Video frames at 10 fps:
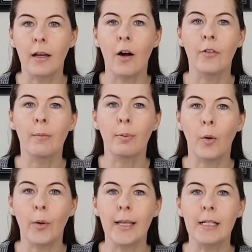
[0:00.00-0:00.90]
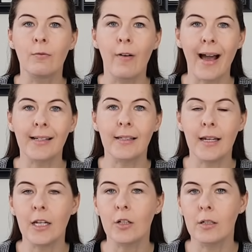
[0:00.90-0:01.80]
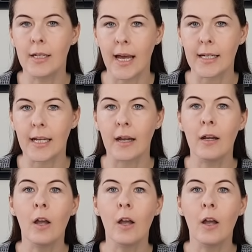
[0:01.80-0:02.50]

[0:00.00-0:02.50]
of an employee's vaccination data